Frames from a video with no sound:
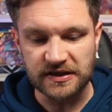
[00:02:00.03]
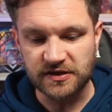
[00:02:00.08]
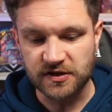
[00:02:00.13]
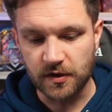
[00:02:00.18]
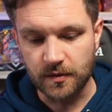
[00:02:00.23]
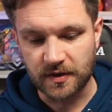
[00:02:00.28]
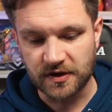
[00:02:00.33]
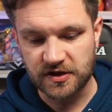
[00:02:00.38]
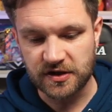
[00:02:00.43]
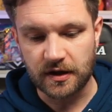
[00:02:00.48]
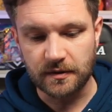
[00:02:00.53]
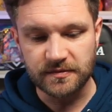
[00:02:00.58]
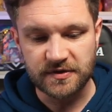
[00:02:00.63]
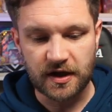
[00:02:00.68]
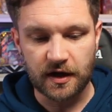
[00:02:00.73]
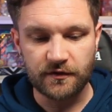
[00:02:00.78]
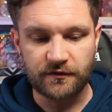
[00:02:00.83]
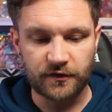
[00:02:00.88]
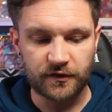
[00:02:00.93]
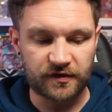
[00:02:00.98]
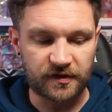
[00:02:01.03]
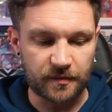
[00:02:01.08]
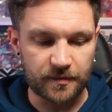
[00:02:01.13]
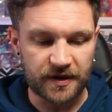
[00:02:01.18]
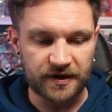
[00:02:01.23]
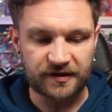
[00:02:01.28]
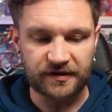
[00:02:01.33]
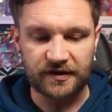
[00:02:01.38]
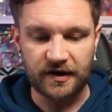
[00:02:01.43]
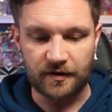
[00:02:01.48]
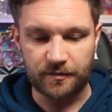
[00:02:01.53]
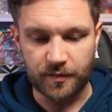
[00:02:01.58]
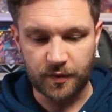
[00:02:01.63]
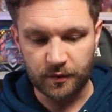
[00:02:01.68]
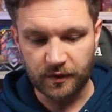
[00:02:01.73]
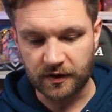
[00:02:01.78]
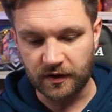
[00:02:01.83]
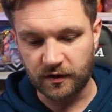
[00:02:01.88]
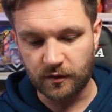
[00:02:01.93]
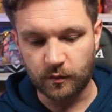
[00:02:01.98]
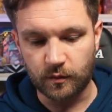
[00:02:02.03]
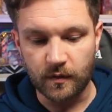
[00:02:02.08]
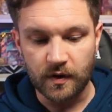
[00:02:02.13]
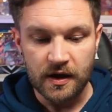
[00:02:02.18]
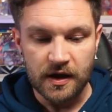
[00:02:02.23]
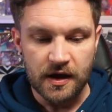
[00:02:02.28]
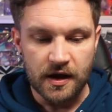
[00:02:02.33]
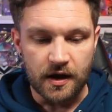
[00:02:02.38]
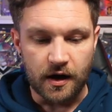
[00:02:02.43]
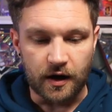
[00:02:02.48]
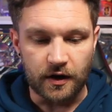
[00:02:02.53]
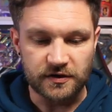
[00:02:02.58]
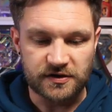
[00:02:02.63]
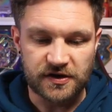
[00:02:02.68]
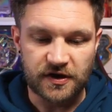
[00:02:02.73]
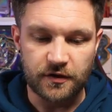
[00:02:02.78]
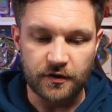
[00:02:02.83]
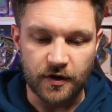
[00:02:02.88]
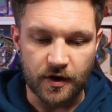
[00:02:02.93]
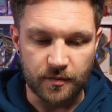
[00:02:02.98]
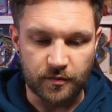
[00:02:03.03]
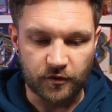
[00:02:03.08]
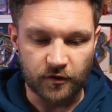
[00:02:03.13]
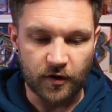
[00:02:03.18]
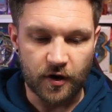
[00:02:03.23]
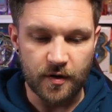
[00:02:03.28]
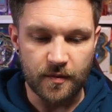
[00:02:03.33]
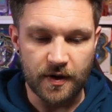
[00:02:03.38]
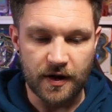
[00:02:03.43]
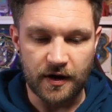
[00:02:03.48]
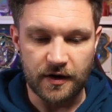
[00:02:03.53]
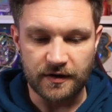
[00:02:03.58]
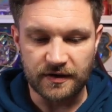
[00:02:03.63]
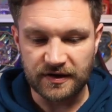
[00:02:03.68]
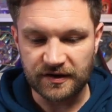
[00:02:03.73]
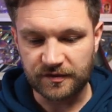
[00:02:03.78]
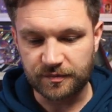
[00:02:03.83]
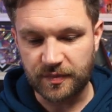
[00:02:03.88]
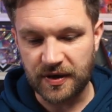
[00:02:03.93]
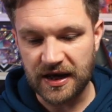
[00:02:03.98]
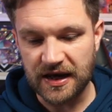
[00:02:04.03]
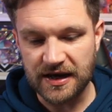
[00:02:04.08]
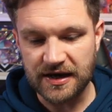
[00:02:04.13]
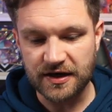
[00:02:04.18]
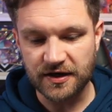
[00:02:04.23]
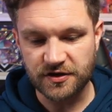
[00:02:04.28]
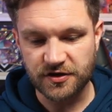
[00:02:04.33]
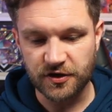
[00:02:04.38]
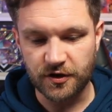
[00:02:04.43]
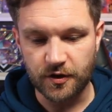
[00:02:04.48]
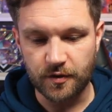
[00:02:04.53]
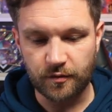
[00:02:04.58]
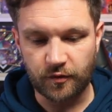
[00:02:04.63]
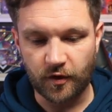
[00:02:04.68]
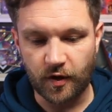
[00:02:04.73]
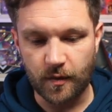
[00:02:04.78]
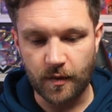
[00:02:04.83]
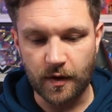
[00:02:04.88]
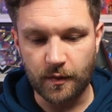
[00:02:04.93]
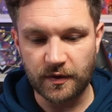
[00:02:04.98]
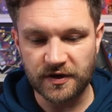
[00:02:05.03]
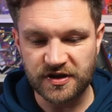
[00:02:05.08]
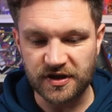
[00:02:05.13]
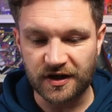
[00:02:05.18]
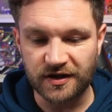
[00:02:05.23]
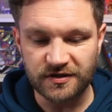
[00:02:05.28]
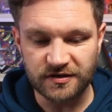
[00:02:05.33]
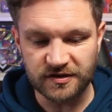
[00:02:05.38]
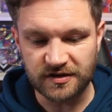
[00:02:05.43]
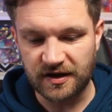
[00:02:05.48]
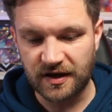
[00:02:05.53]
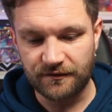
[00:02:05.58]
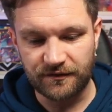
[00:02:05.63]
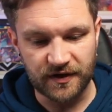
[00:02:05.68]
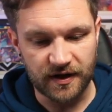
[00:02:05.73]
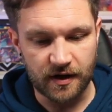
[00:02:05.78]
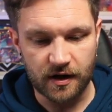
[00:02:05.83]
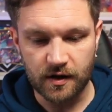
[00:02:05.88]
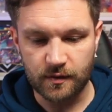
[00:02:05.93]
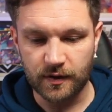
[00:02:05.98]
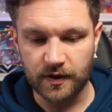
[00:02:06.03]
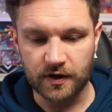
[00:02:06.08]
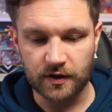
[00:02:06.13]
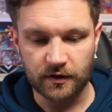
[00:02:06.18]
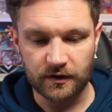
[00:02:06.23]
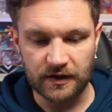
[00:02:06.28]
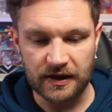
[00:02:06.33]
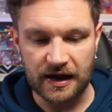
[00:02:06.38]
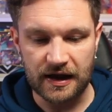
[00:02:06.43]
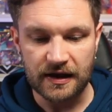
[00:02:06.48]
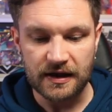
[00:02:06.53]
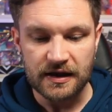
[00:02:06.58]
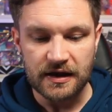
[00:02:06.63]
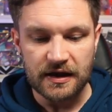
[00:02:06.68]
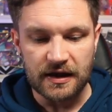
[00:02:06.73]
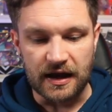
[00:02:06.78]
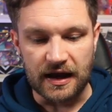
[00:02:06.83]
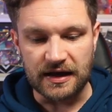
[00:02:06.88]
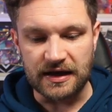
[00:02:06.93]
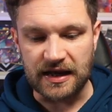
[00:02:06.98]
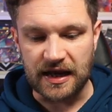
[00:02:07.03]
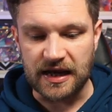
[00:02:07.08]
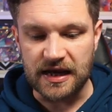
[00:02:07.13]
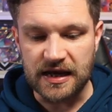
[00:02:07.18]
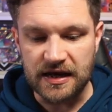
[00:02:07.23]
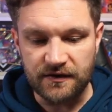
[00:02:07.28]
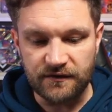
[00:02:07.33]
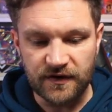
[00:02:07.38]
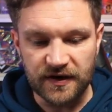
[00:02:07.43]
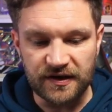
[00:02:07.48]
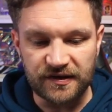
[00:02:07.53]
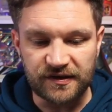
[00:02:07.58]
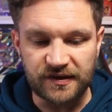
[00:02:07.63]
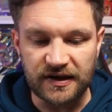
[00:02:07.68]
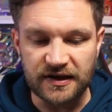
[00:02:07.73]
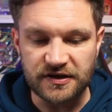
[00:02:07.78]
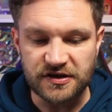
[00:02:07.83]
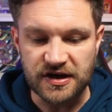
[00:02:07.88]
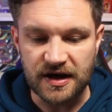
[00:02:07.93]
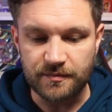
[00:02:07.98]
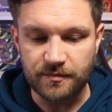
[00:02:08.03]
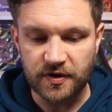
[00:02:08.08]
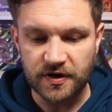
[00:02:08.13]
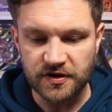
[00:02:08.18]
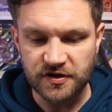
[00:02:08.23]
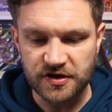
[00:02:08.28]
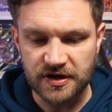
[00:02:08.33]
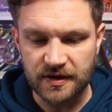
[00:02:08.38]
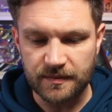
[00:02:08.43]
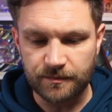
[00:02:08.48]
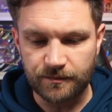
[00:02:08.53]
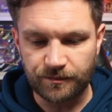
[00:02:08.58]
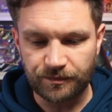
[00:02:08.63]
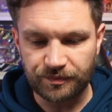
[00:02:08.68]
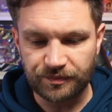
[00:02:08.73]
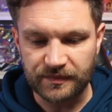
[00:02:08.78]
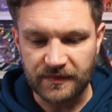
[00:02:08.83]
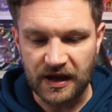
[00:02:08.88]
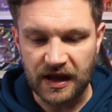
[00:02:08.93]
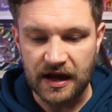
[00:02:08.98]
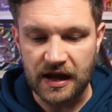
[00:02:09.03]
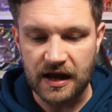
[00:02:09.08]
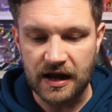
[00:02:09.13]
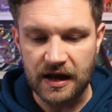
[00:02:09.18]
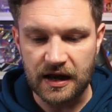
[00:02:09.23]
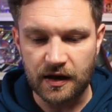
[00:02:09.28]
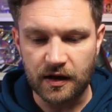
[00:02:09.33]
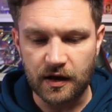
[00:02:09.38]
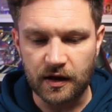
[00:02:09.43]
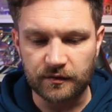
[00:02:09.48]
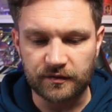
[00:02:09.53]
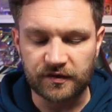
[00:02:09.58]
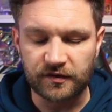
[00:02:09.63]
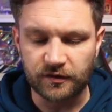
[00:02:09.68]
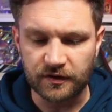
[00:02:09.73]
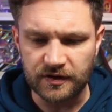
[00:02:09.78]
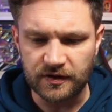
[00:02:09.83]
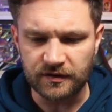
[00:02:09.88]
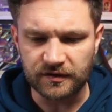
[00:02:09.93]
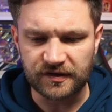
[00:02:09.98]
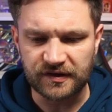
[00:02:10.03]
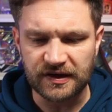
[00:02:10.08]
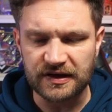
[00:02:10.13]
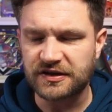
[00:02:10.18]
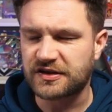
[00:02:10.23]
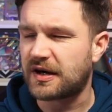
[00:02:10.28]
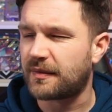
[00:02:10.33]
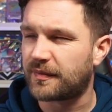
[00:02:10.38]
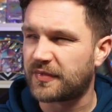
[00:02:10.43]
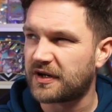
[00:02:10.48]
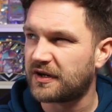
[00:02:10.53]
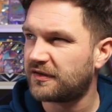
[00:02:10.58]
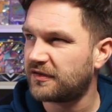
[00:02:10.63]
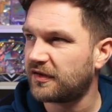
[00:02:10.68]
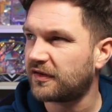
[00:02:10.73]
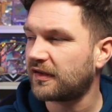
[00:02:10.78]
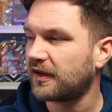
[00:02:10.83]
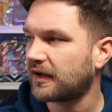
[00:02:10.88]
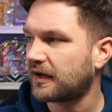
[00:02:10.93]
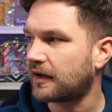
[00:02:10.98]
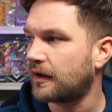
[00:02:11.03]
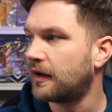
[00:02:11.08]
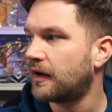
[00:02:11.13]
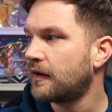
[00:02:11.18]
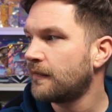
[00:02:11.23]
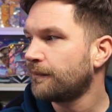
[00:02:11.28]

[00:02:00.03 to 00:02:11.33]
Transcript: too much time to go through some of this stuff, but we've got the Articuno promo, this Pikachu promo, which I just love the artwork on that. An EV City Championship. Sorry, not City Championship. It's just like a...